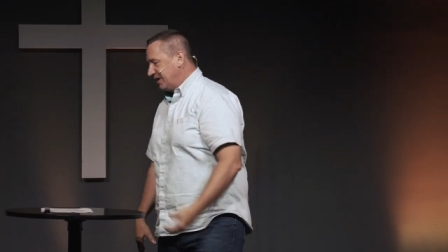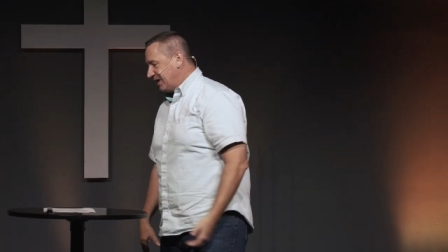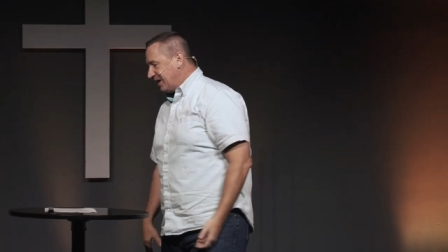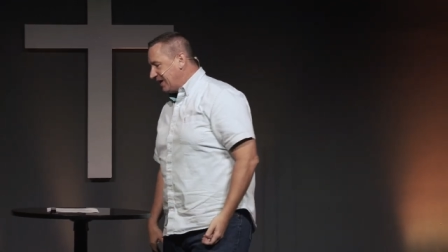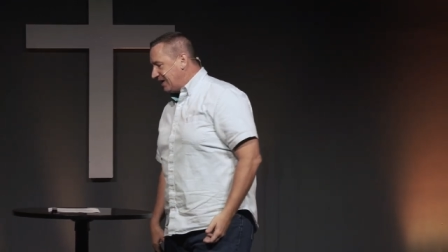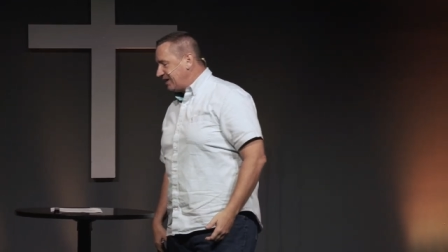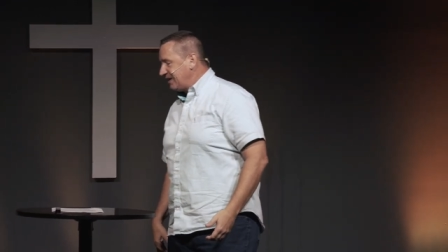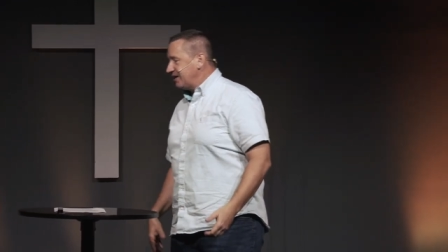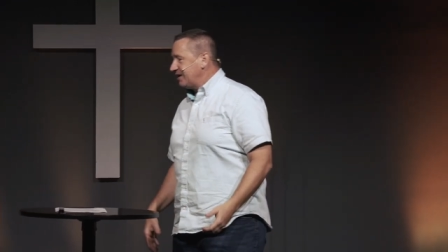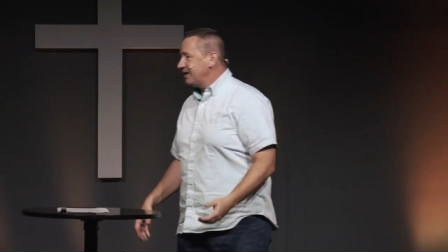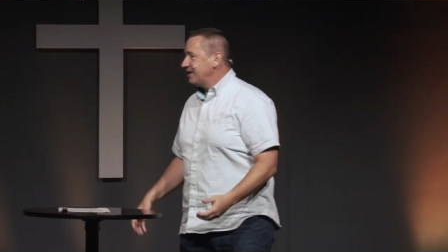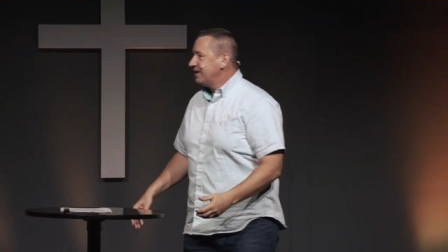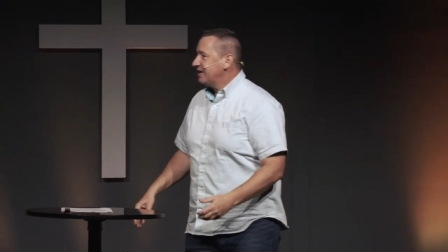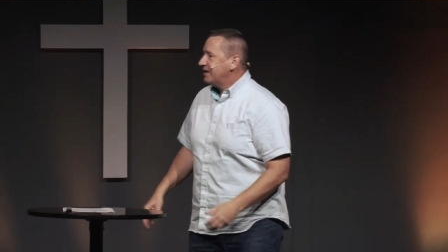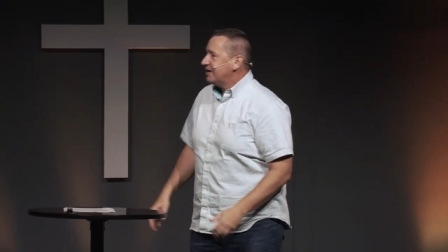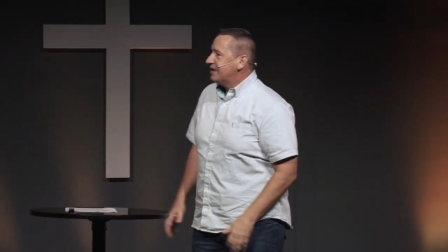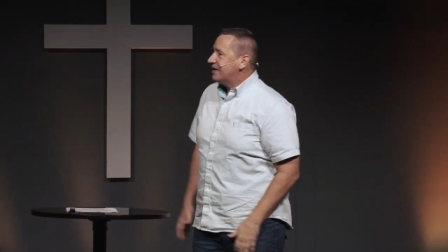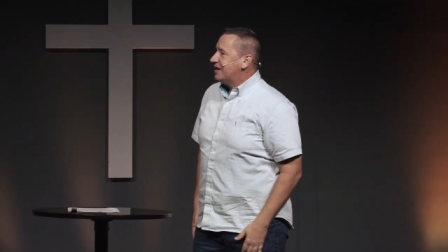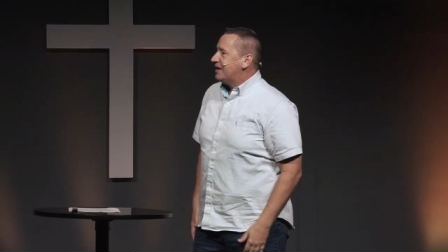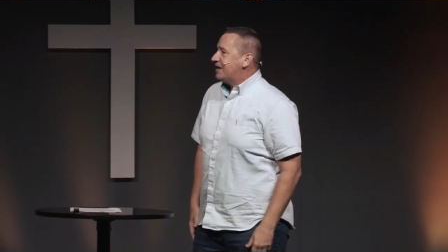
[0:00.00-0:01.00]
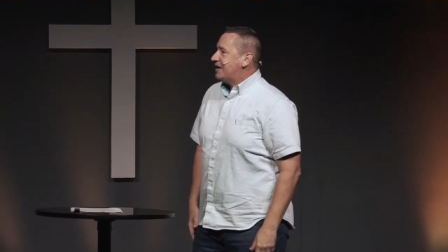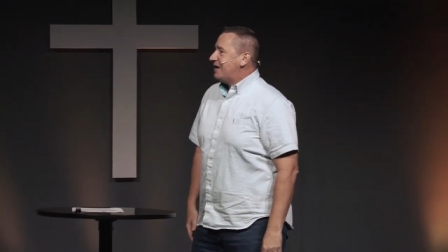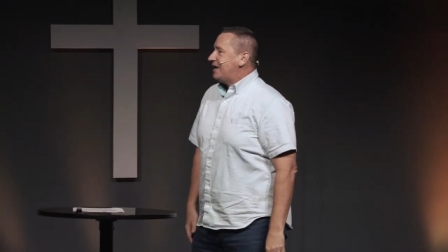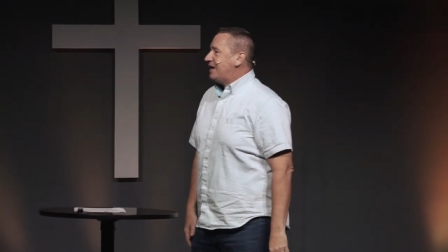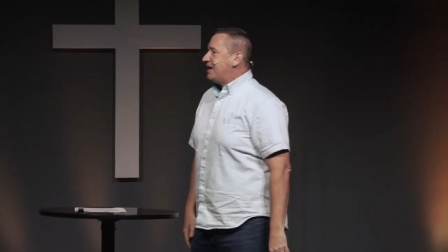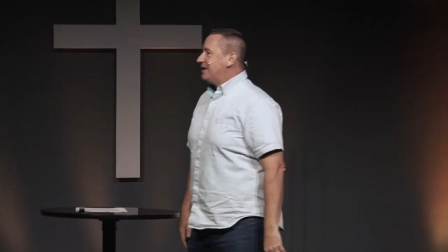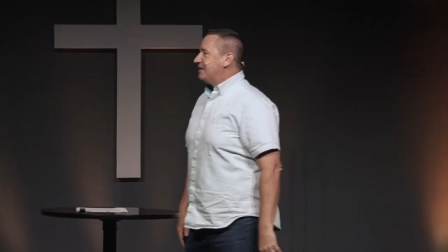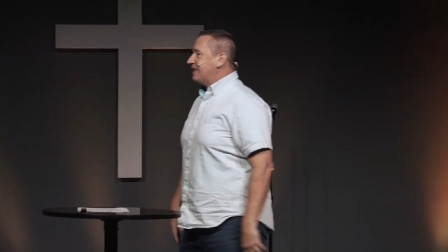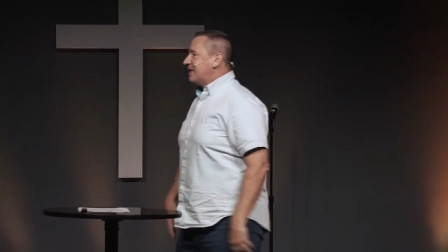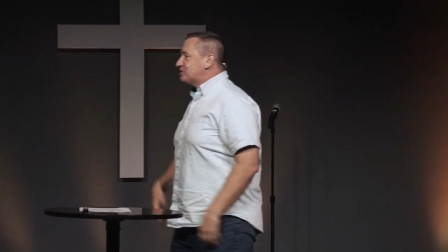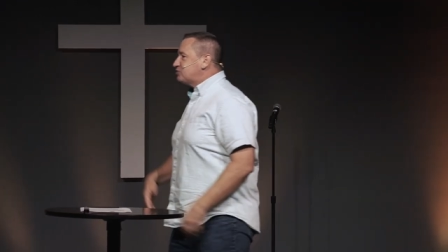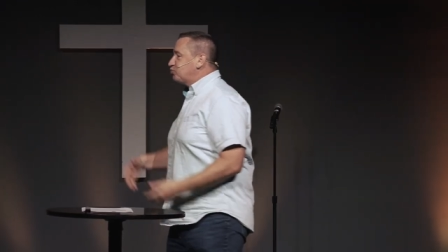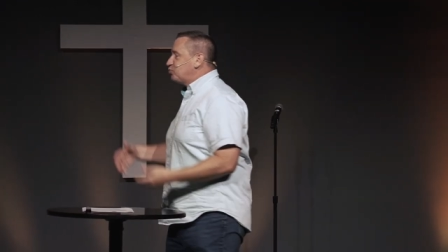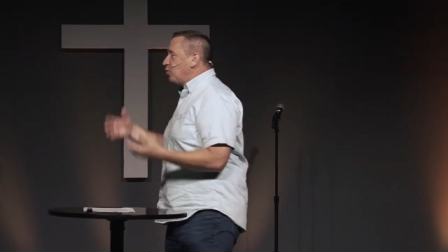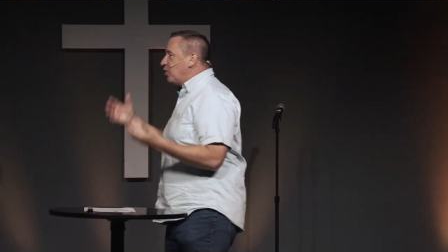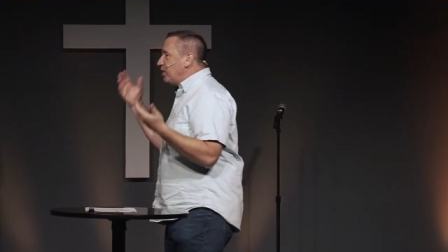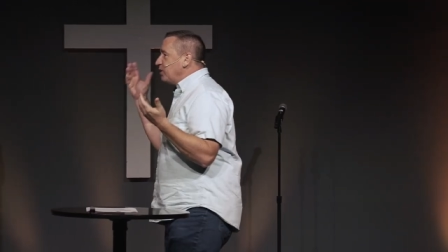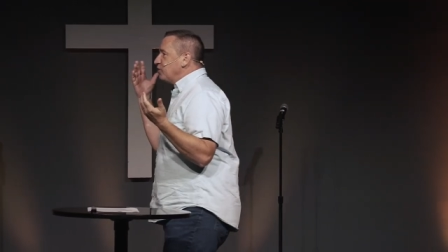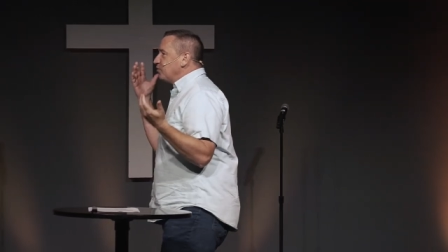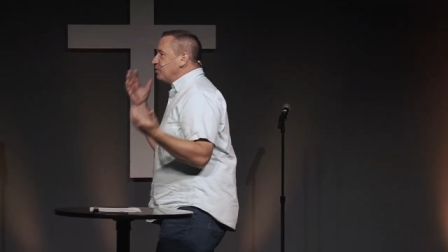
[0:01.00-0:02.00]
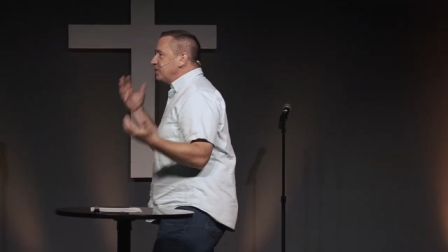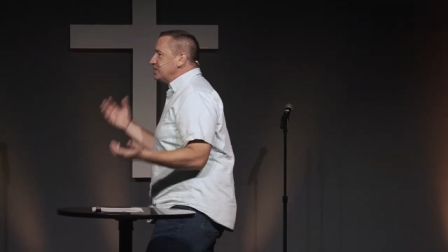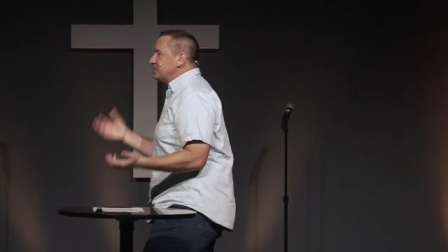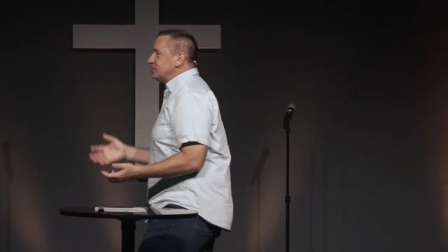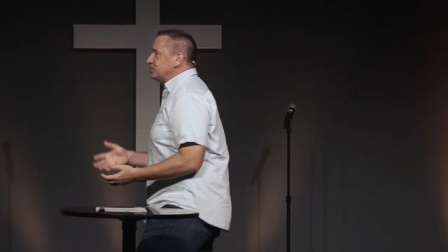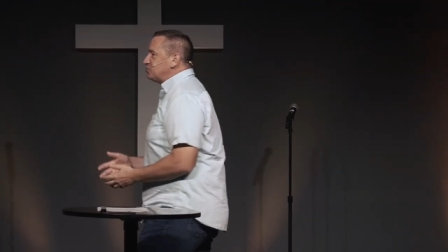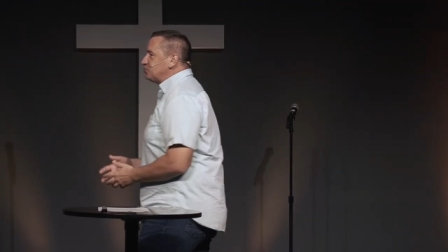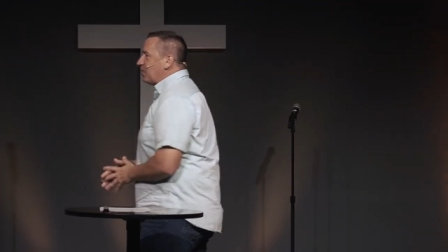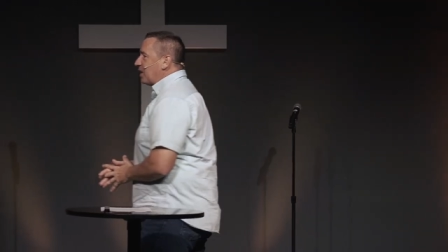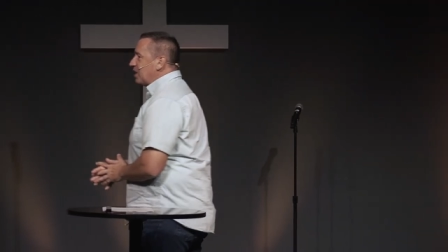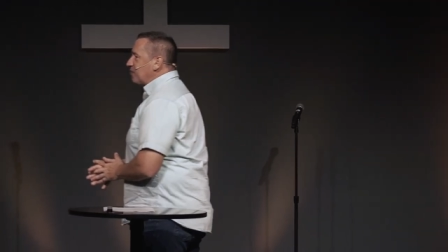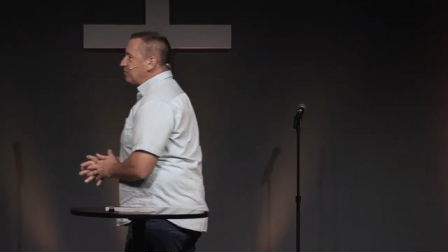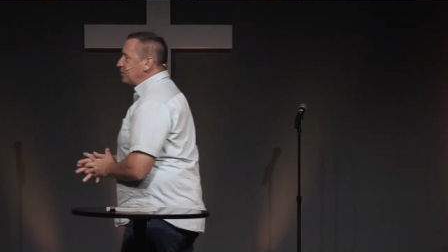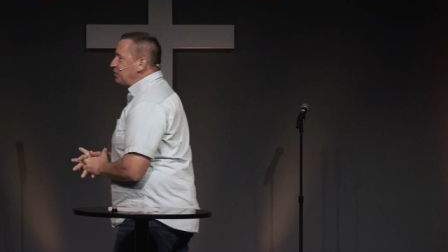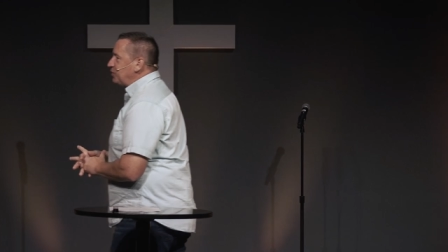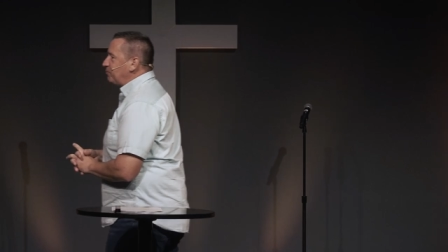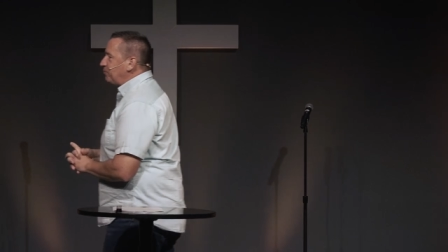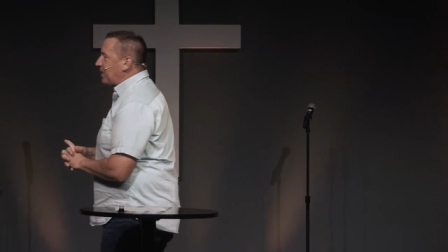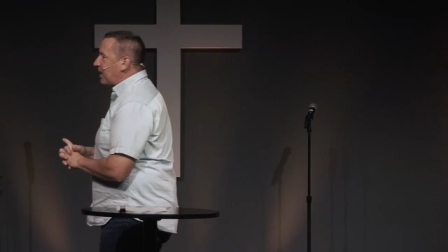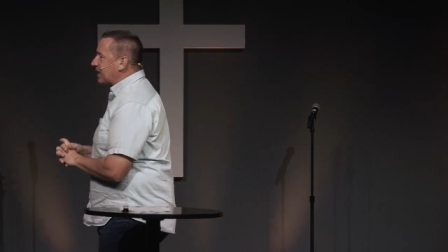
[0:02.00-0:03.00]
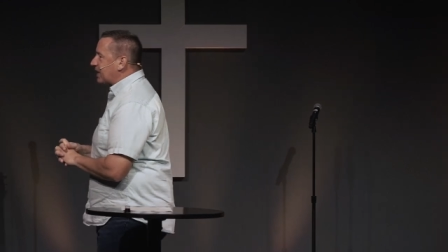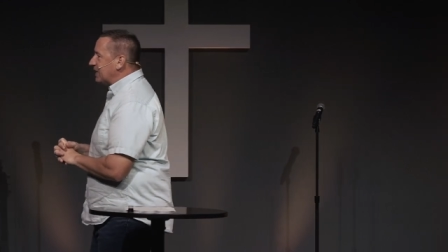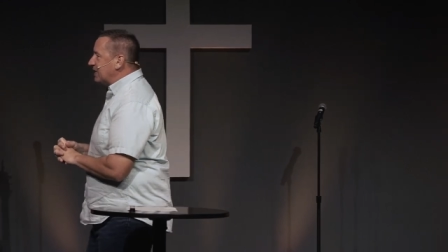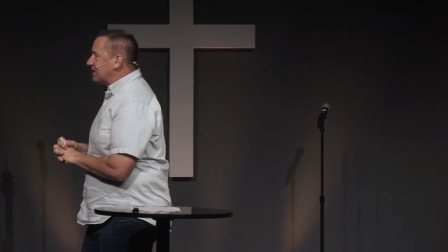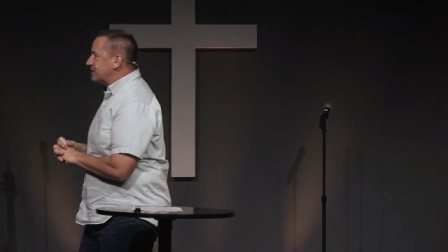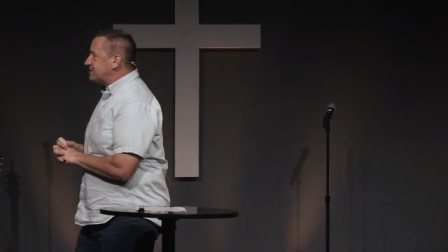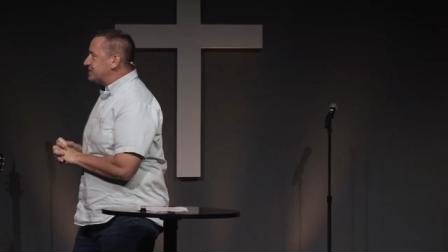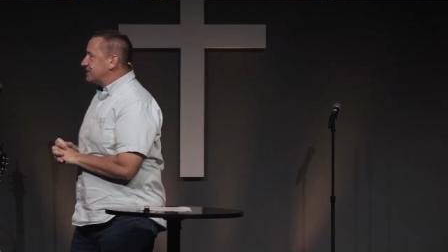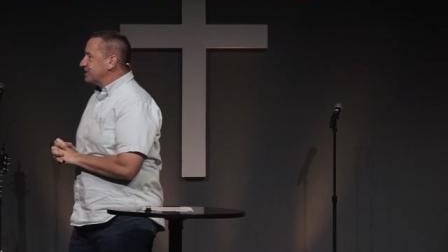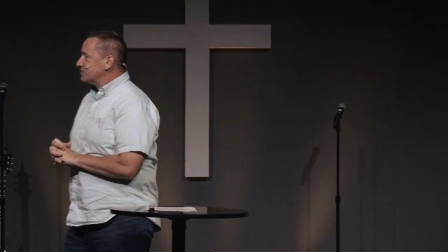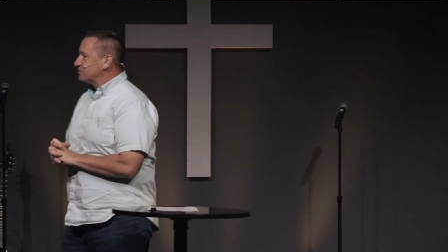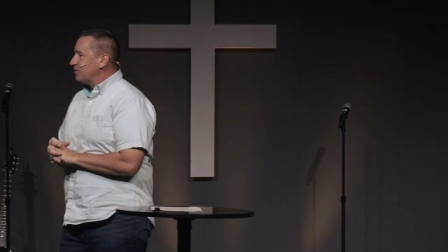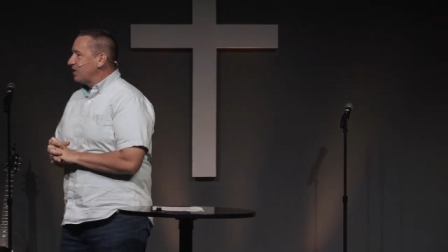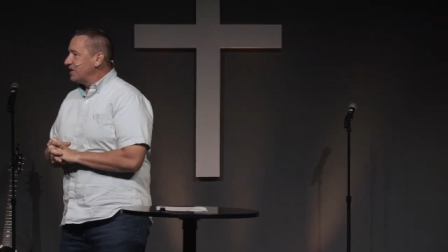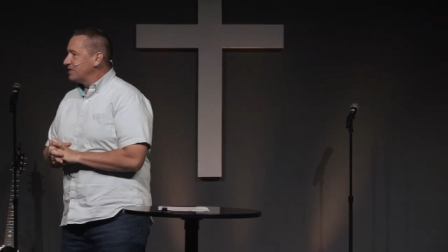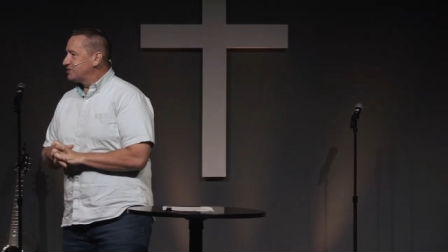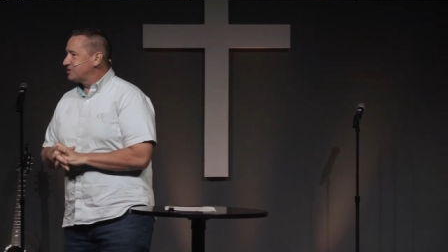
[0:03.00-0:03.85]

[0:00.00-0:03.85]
And uh, uh, that's one of the reasons why we do bucket list things, right?